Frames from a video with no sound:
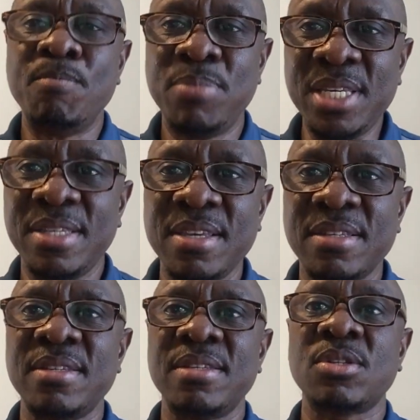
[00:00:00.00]

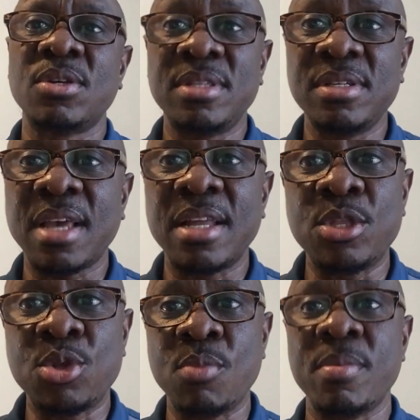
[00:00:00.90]
businesses, or these are
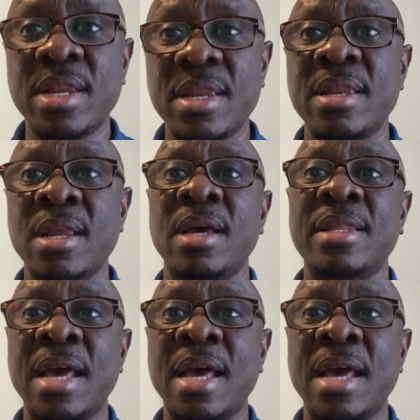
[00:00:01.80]
domain uh,